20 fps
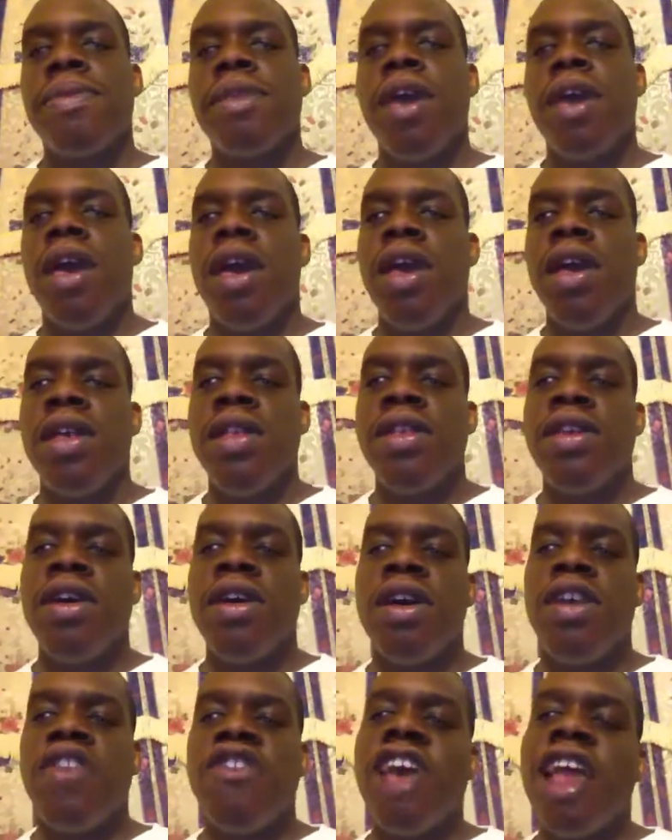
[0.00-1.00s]
and
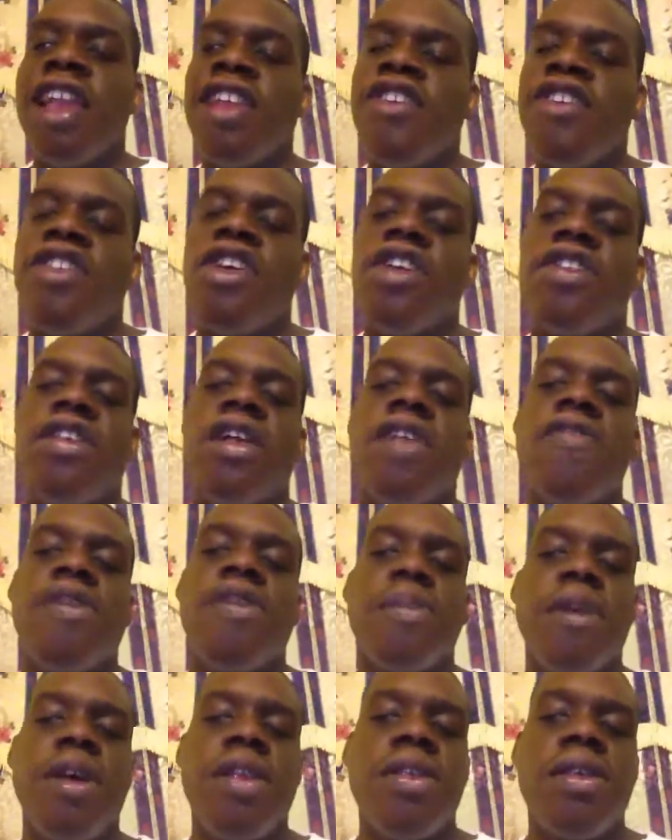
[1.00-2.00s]
challenge themselves a
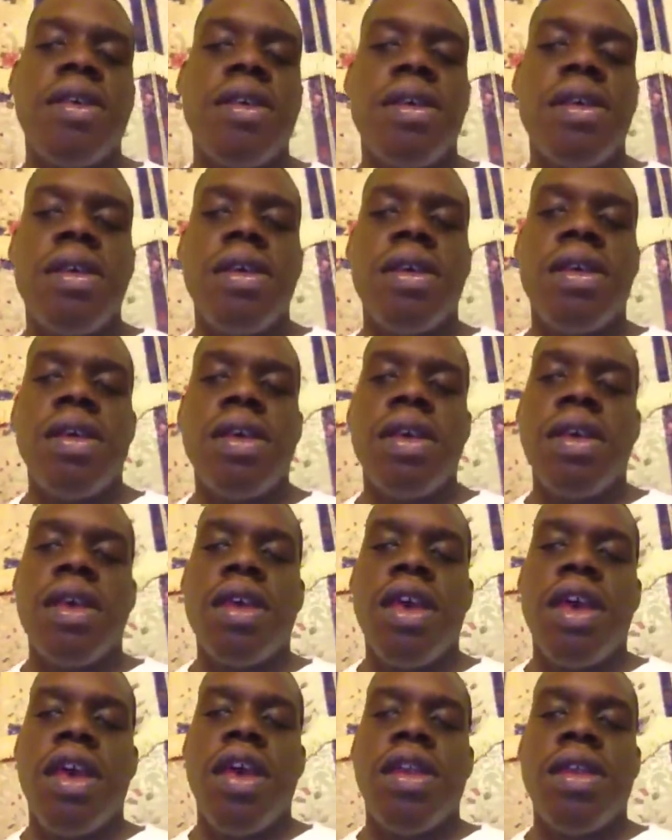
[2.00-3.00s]
bit
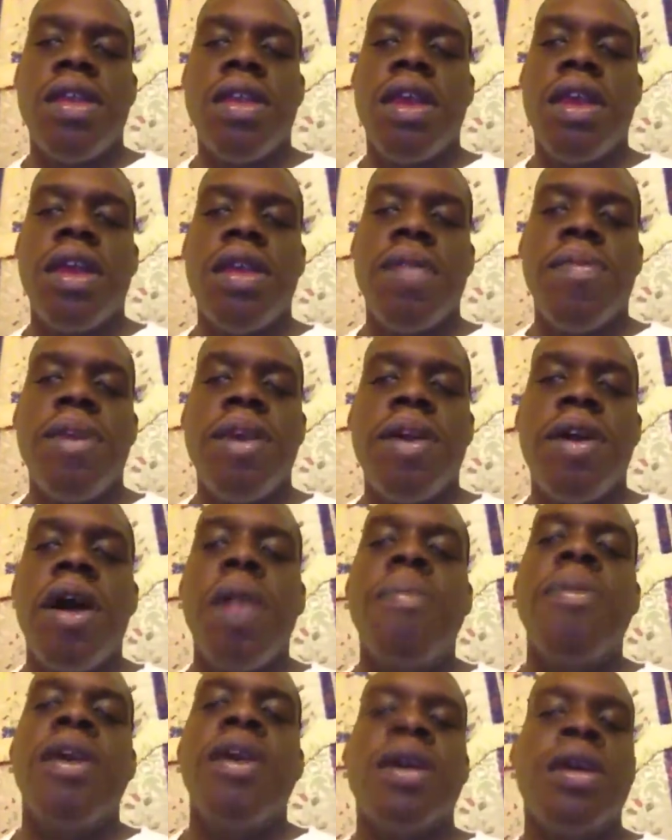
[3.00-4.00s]
in
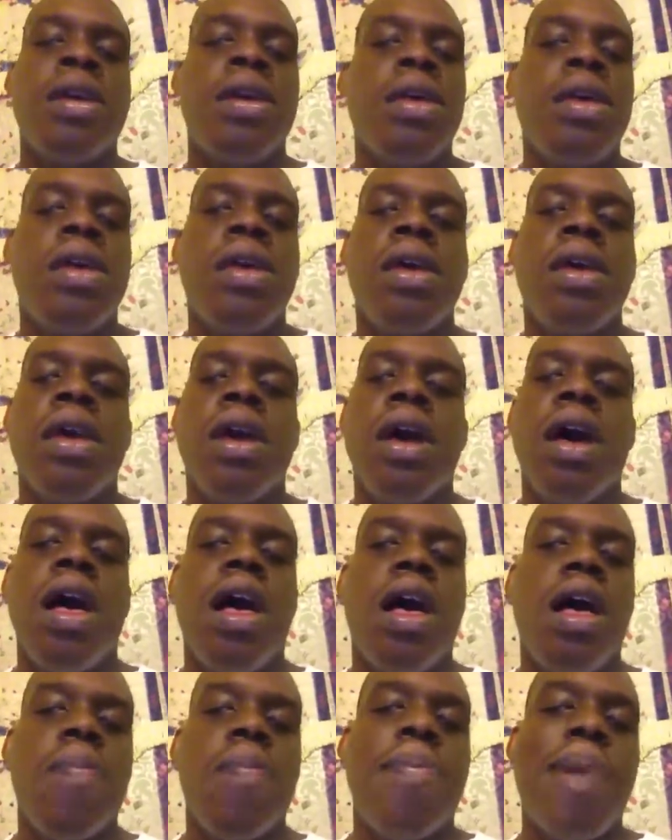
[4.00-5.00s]
becoming
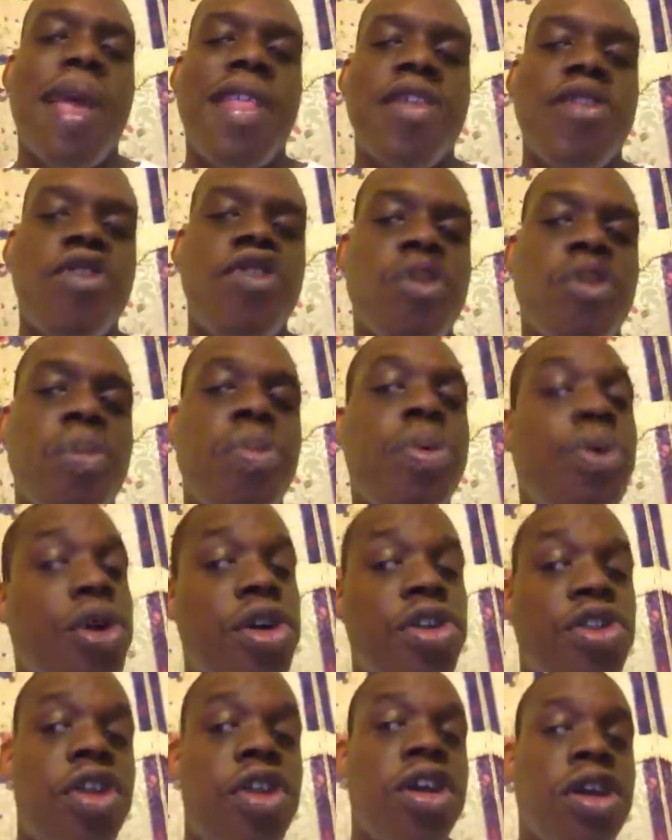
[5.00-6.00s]
a better
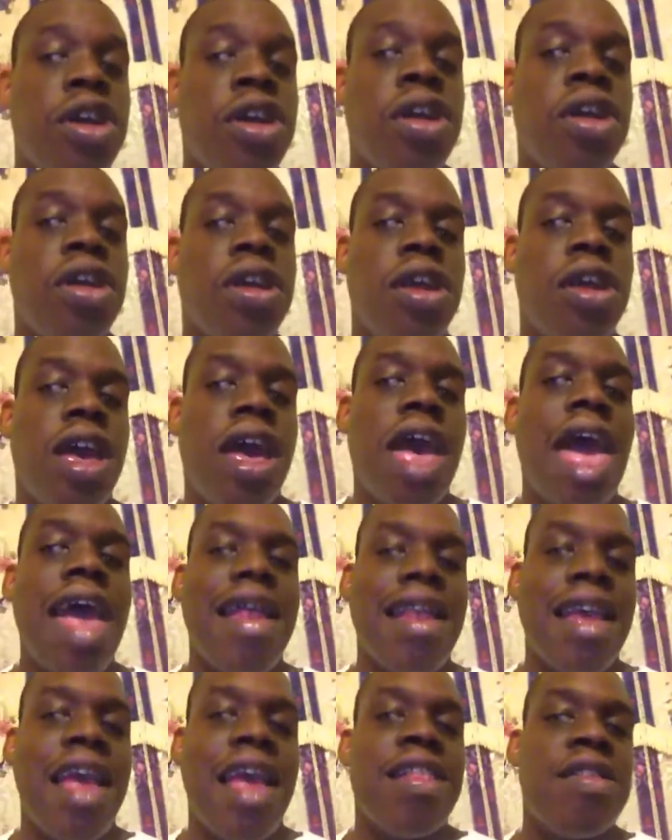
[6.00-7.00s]
supporter
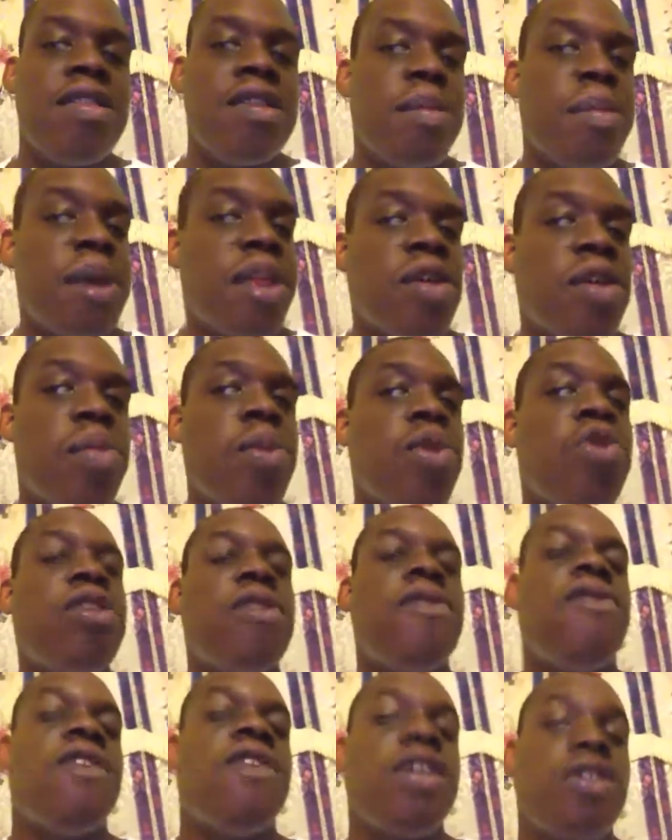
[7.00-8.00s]
and hence a better
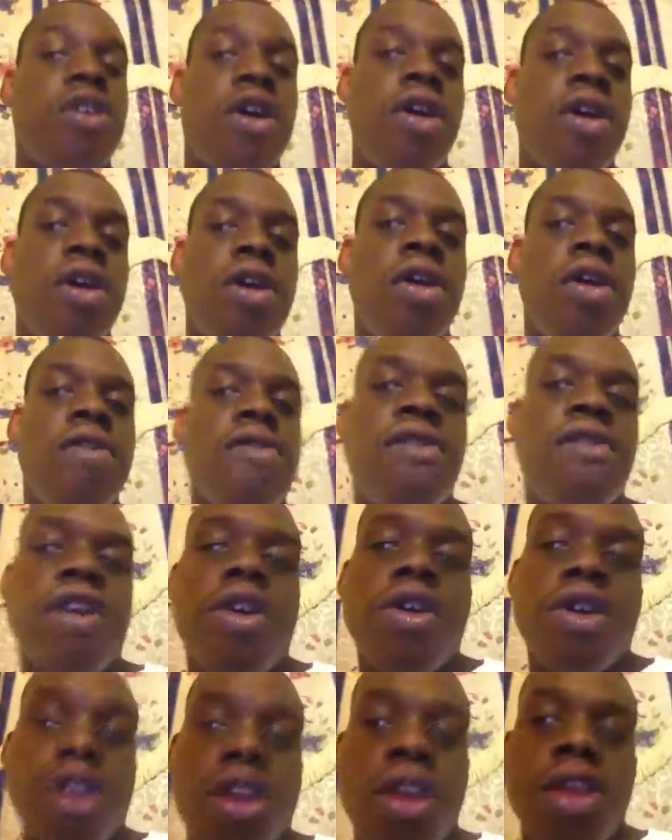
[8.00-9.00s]
motivator for
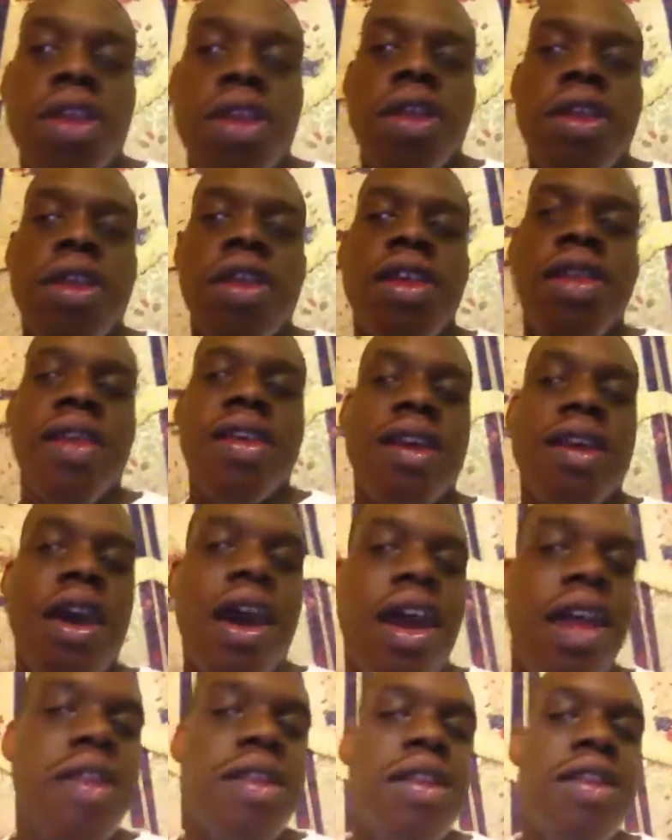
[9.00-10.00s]
good.
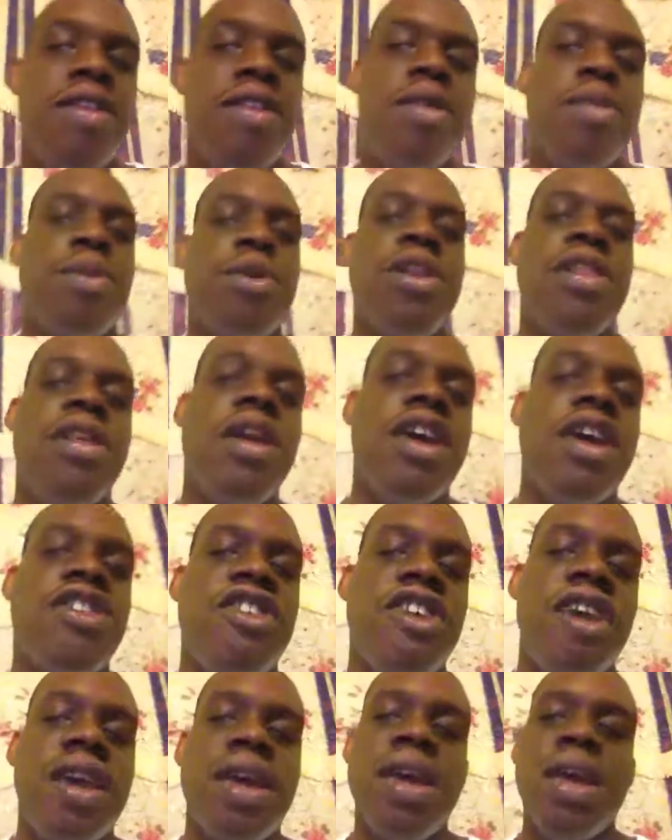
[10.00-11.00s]
Alright, it's your boy
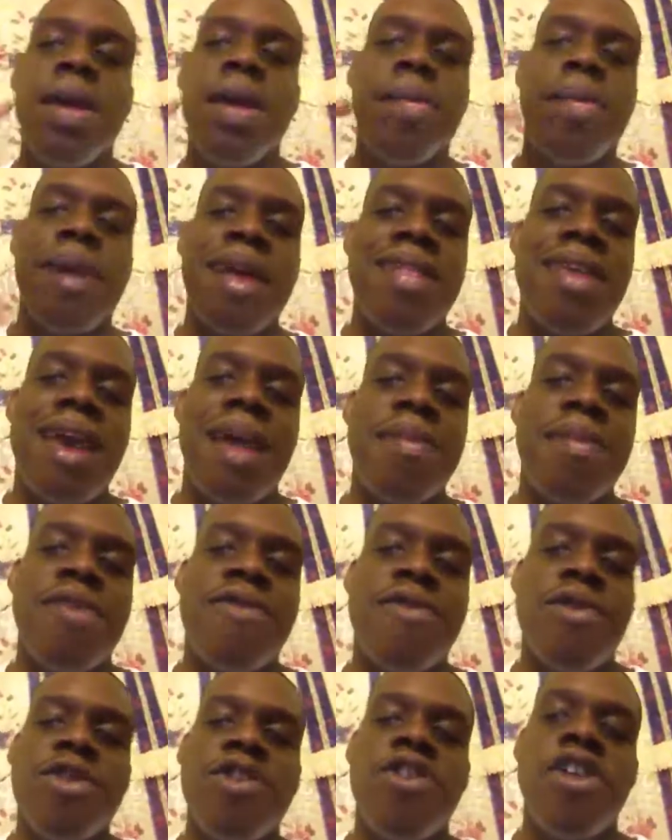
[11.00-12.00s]
DRJ, Bedtime
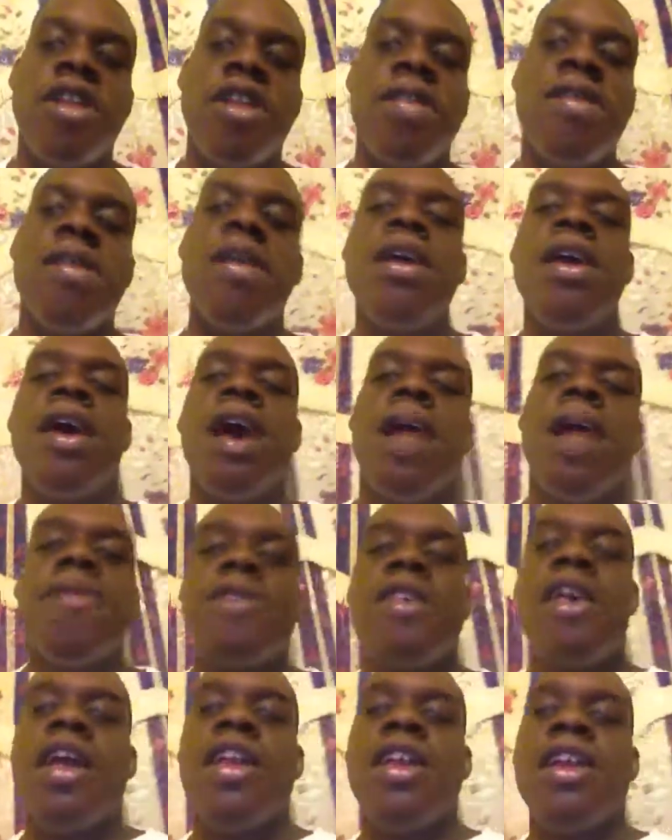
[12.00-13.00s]
Devotions. I'm
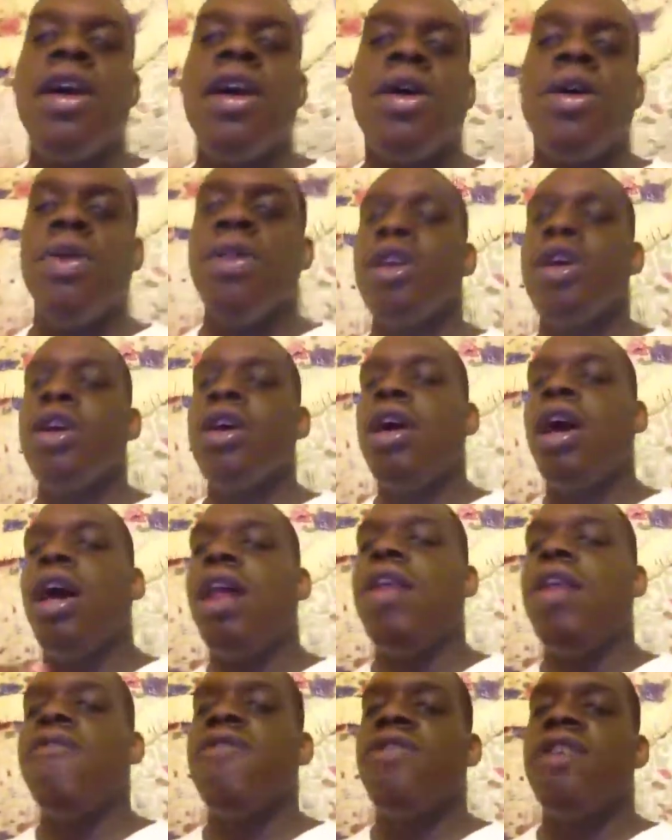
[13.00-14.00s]
signing out. I
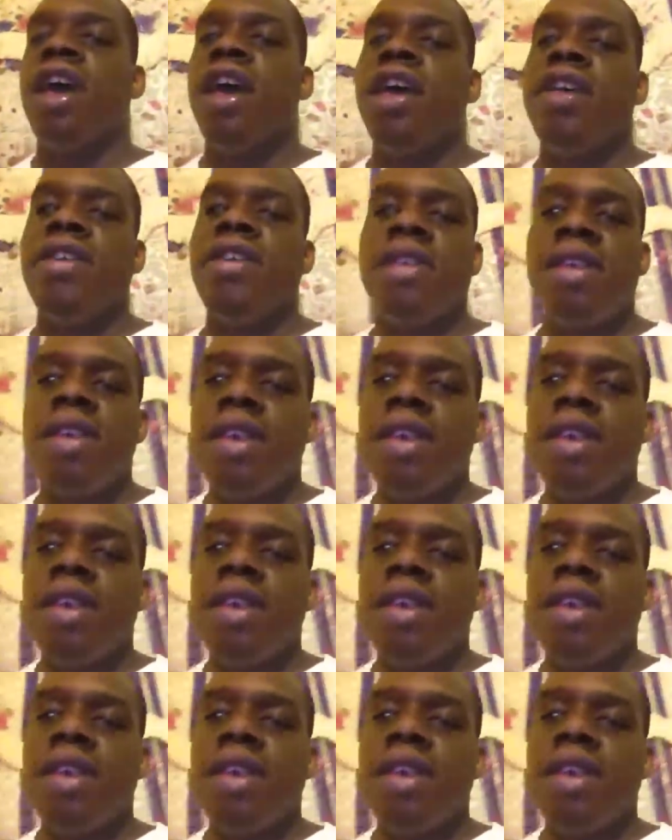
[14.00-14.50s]
love you guys.